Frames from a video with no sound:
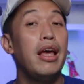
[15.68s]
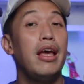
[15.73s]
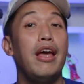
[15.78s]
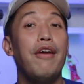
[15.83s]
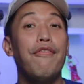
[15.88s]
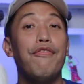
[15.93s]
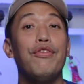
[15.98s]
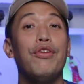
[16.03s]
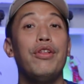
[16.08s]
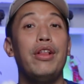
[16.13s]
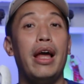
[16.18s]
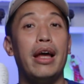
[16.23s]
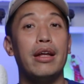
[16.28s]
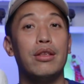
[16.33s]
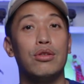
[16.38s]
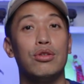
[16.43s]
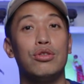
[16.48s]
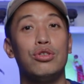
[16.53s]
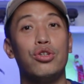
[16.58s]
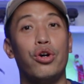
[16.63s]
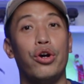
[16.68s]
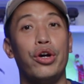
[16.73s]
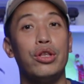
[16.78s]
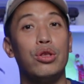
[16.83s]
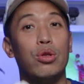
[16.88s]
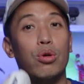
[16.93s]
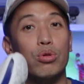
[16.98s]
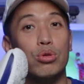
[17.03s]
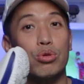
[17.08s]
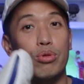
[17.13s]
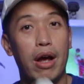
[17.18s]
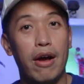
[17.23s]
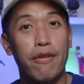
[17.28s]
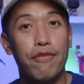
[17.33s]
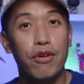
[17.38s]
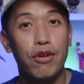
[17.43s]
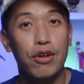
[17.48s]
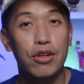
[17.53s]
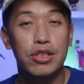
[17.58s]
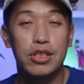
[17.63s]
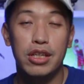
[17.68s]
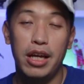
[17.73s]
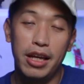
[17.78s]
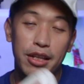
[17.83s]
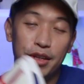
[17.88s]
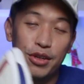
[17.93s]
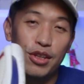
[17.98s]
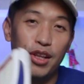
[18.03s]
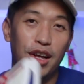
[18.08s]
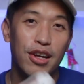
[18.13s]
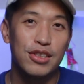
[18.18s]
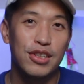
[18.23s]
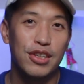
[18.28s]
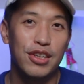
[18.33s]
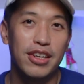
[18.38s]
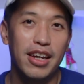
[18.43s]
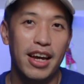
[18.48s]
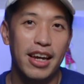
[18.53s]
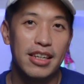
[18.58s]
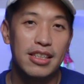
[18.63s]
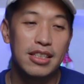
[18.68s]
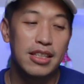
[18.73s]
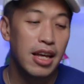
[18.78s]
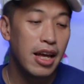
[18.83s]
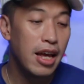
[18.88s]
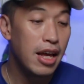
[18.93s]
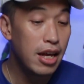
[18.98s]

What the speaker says: if you'd like to join those raffles, and good luck to you guys.